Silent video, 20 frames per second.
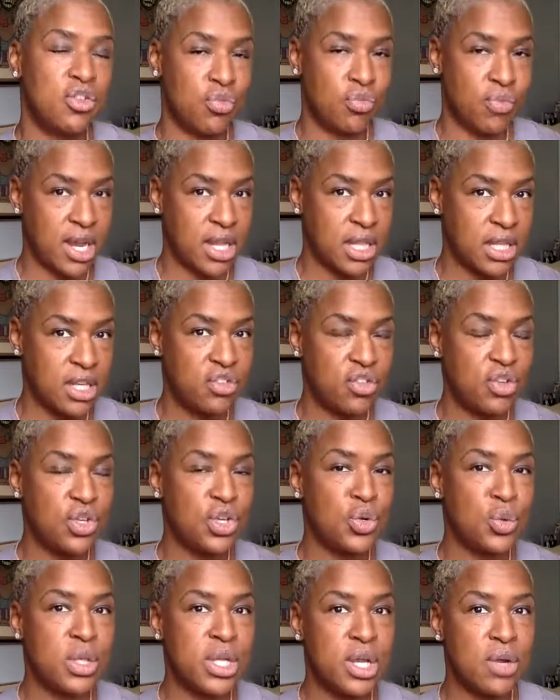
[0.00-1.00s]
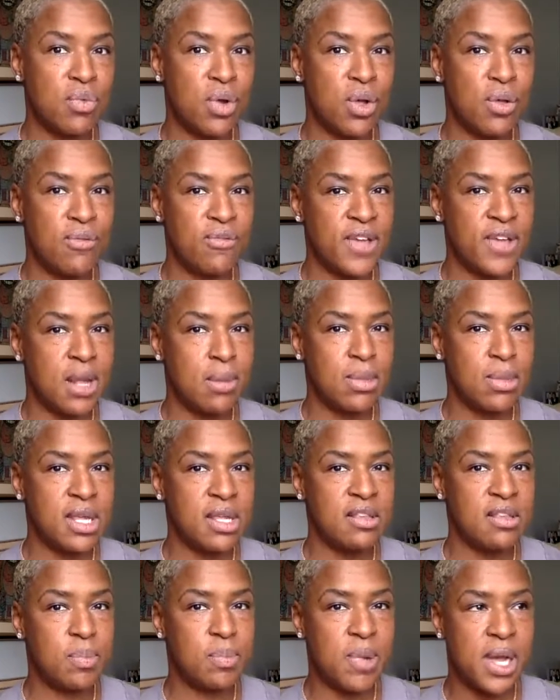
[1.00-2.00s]
directly to newly enrolled
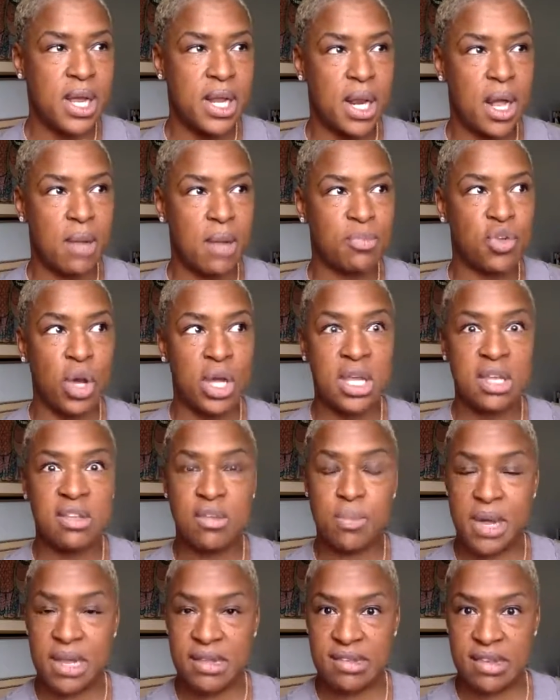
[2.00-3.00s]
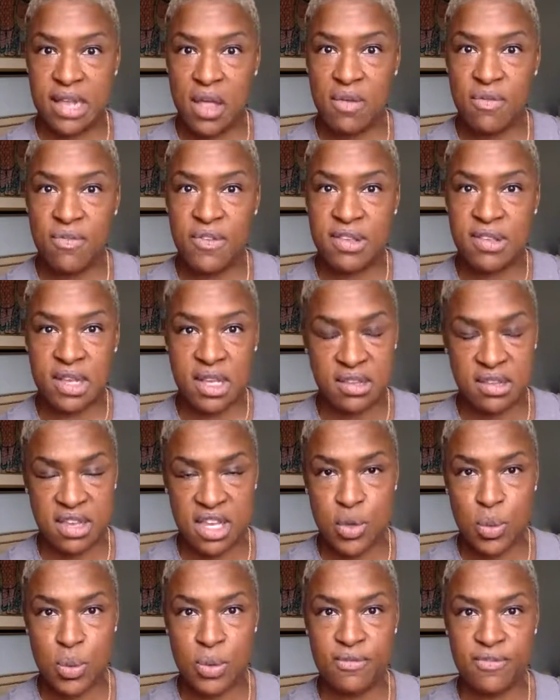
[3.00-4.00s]
families, but I'm talking to myself as a
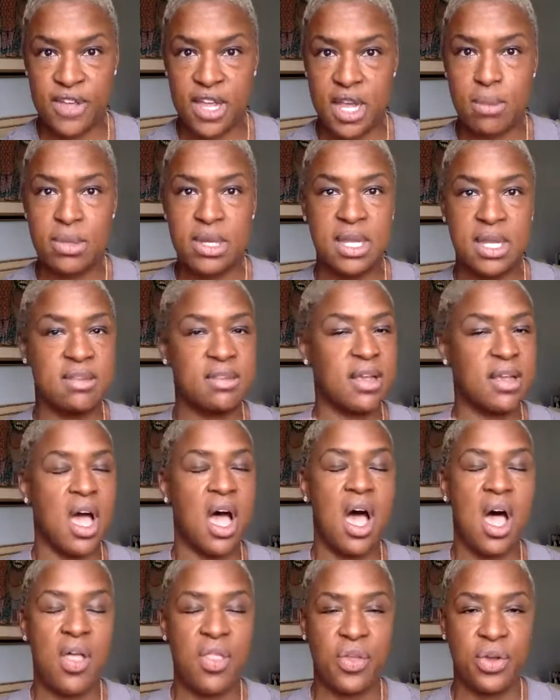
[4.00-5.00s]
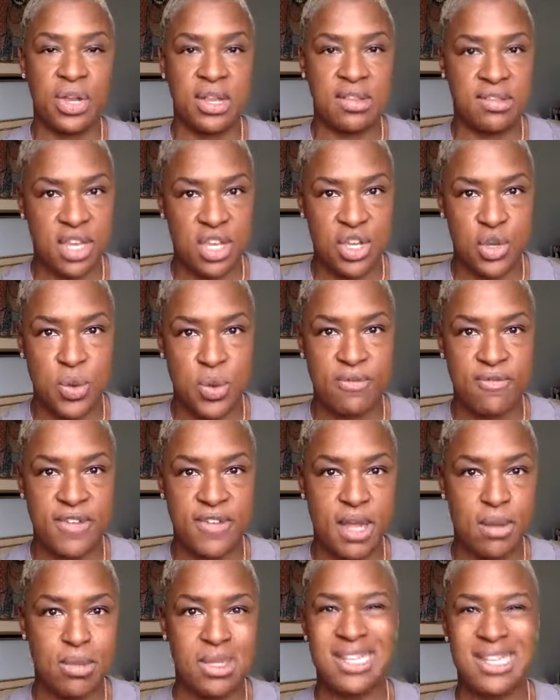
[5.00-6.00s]
continuing family and to other continuing
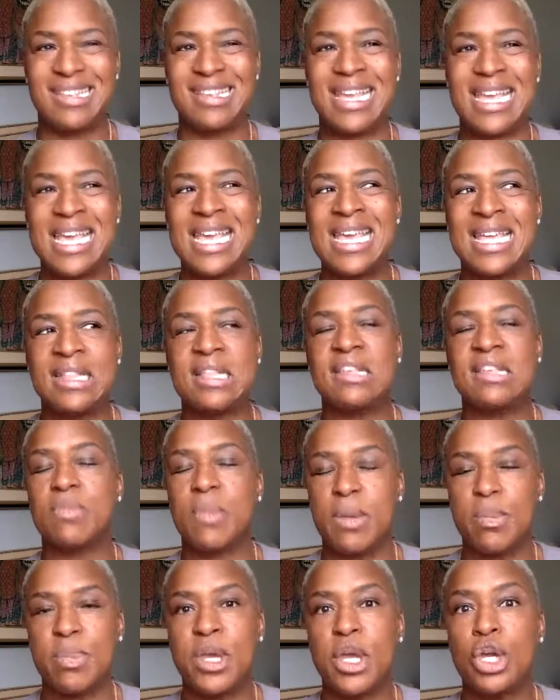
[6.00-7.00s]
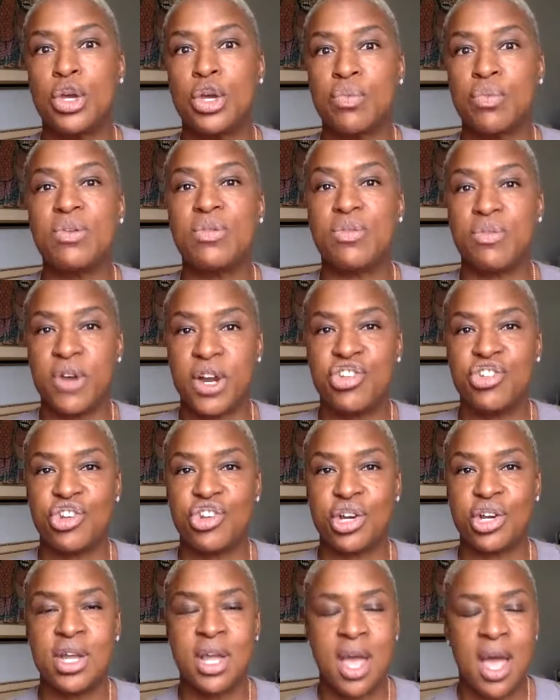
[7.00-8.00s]
families. This might be a good
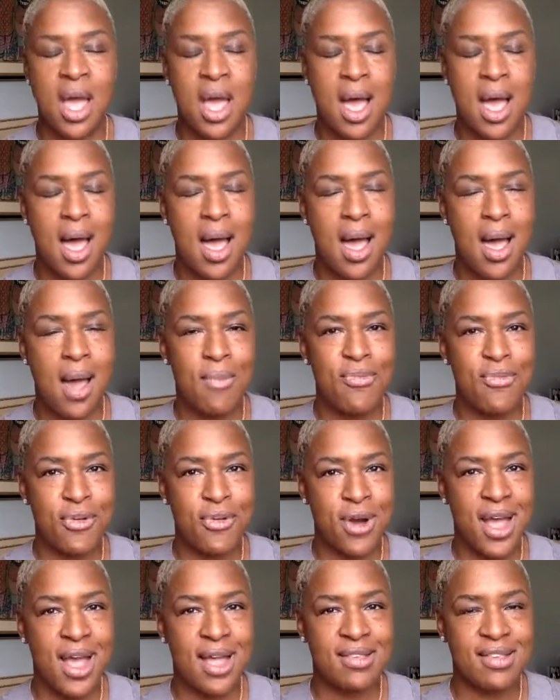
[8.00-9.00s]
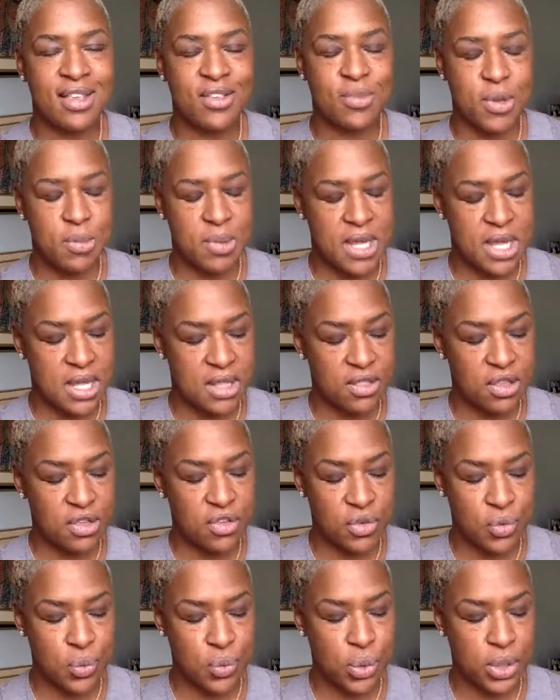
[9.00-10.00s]
refresher for us as we begin the
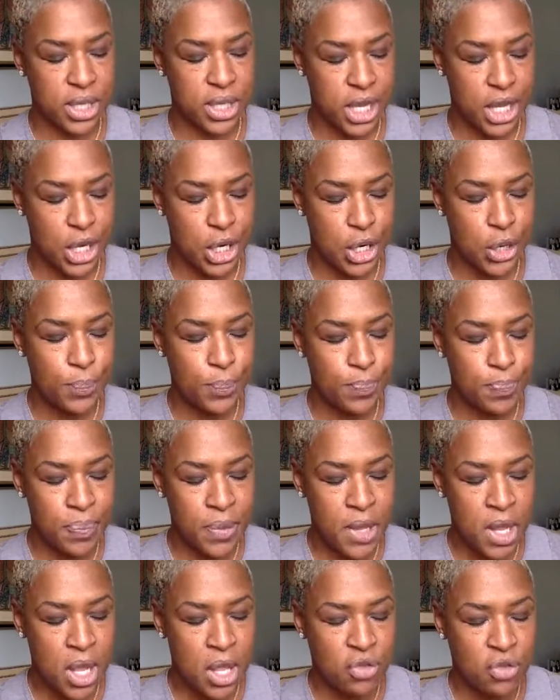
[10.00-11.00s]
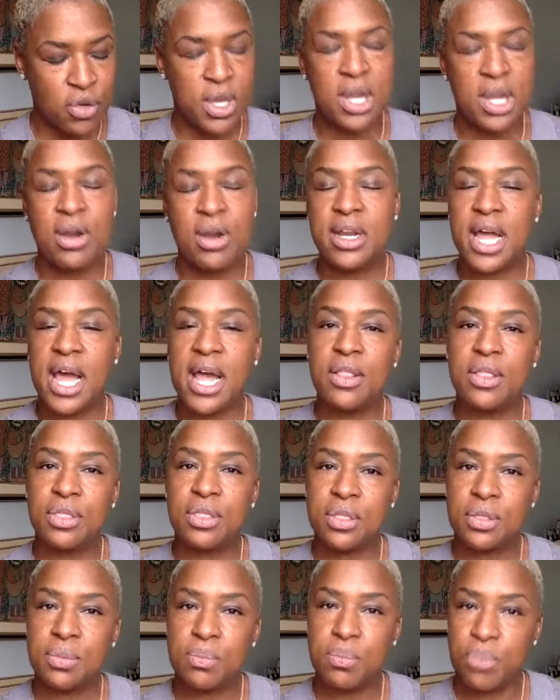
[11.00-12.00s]
school year. So here are 9
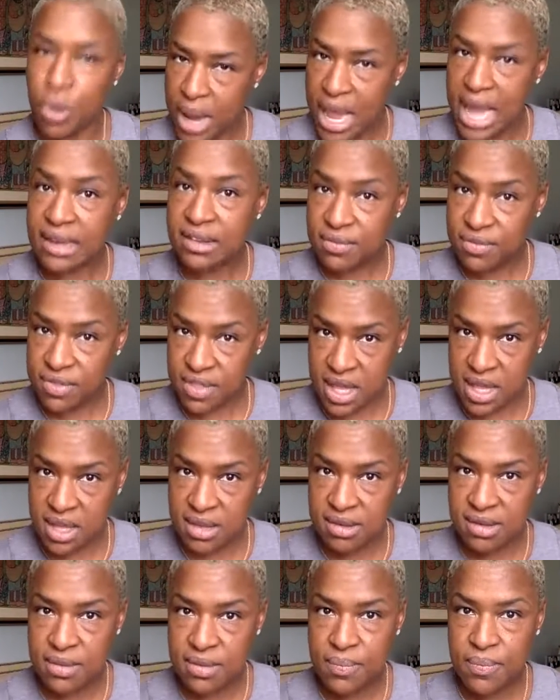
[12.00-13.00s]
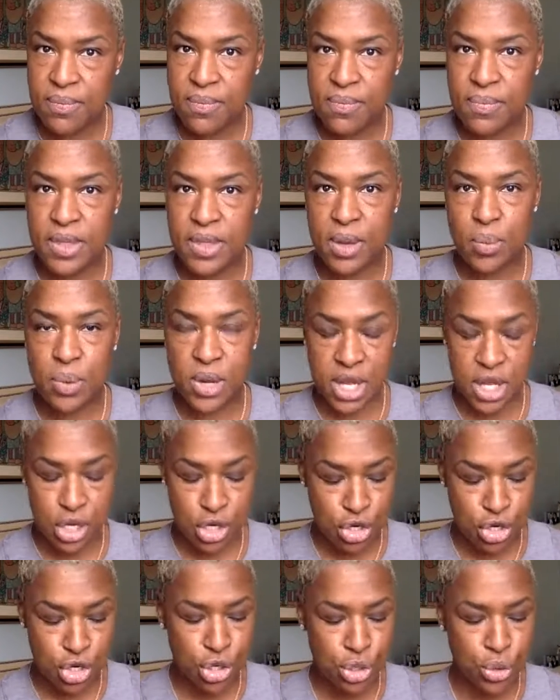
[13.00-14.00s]
proactive things that we
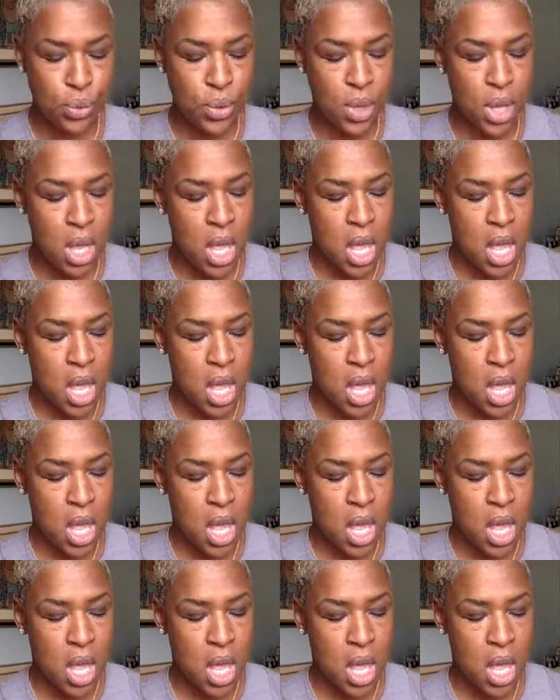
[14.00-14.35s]
can do